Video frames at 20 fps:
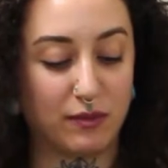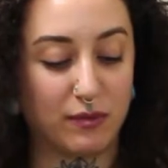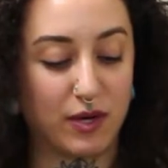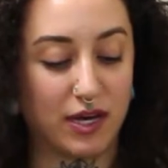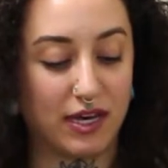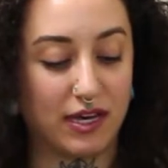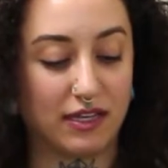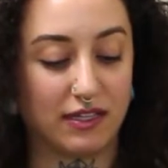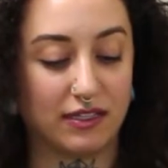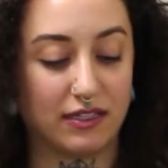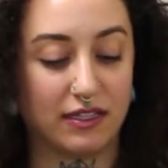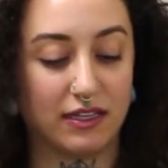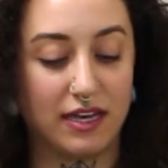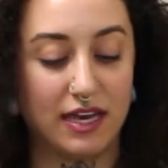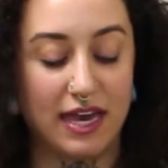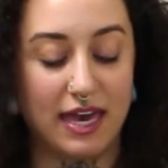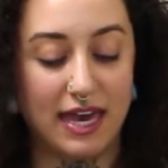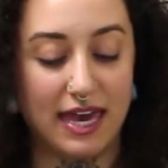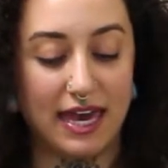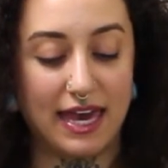well
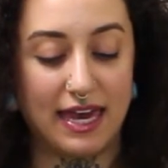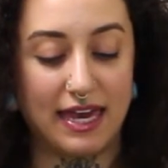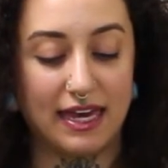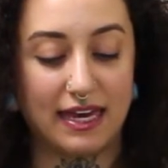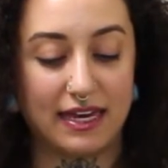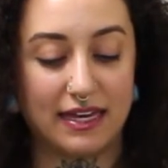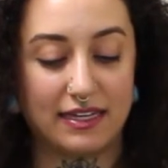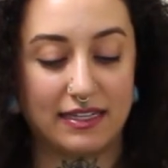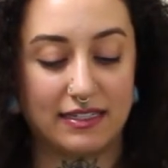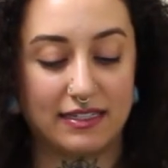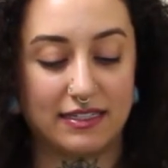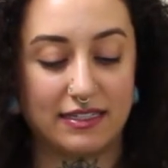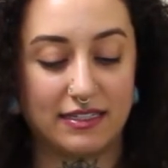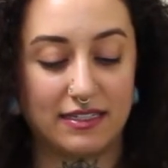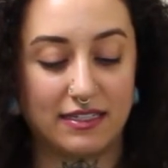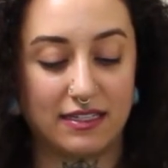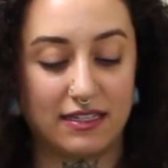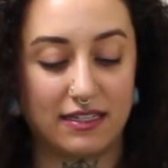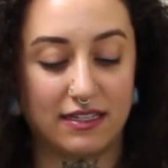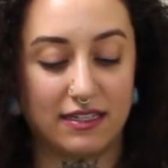
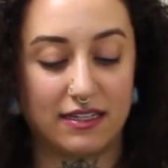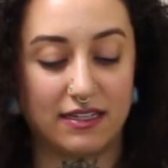and